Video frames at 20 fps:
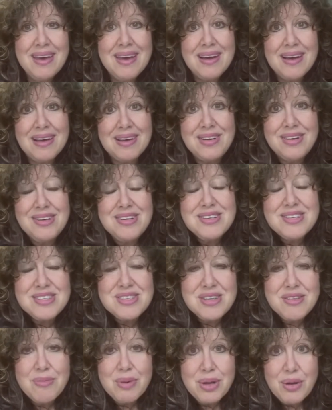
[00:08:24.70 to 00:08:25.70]
I couldn't just
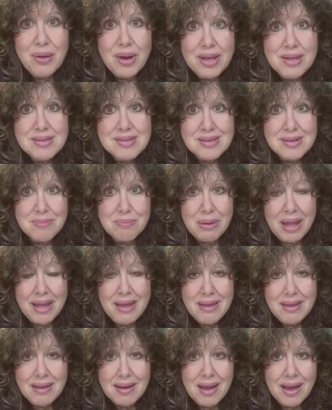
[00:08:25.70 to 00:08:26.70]
give my grandson a
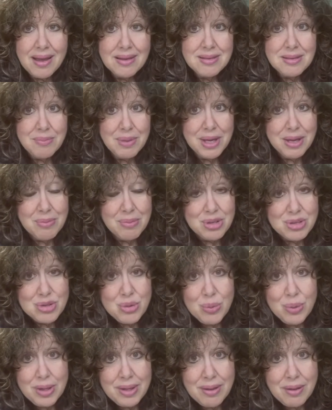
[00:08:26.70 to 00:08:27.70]
blanket. I had to make him a
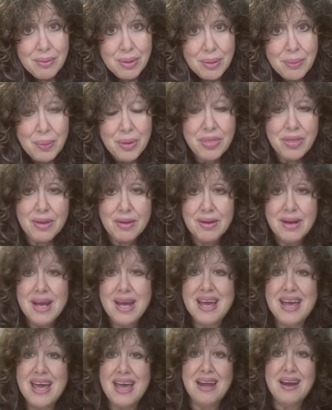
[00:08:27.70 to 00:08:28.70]
toy that went with it.
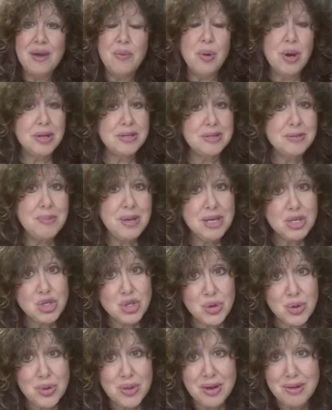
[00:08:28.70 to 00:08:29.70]
And I wanted to make
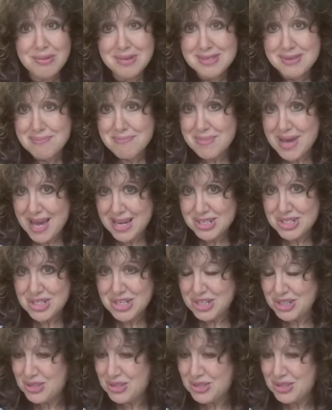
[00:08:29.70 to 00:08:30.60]
sure that it was a matching